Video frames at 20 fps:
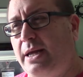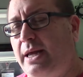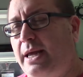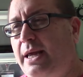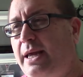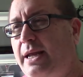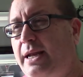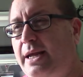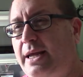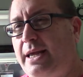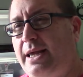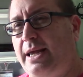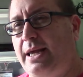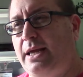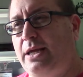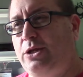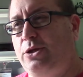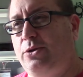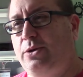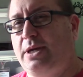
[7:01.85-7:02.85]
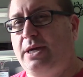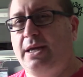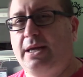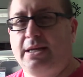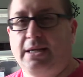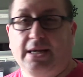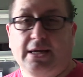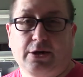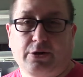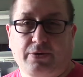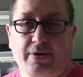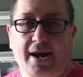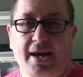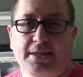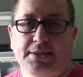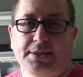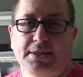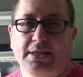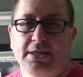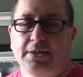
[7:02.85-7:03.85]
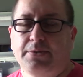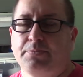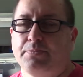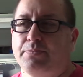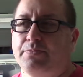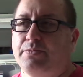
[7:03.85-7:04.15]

and you can get cracks in it.